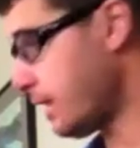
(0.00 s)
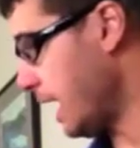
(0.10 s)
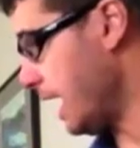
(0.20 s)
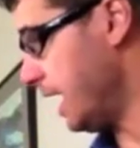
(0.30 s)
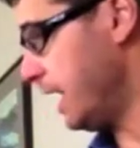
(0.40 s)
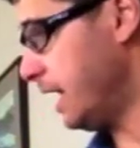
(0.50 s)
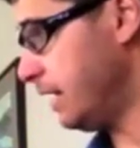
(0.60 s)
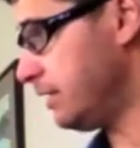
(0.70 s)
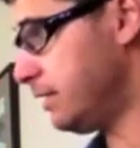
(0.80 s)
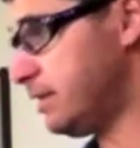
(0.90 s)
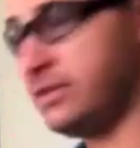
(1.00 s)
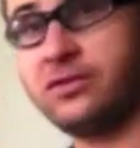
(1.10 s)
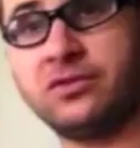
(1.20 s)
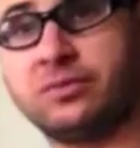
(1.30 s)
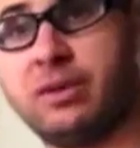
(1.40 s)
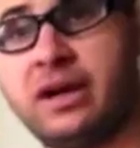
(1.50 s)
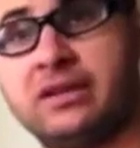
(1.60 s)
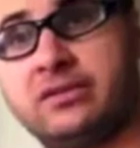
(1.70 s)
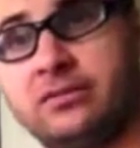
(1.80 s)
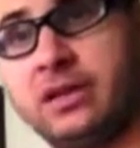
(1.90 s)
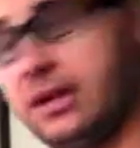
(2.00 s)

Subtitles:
and this is our spine. So we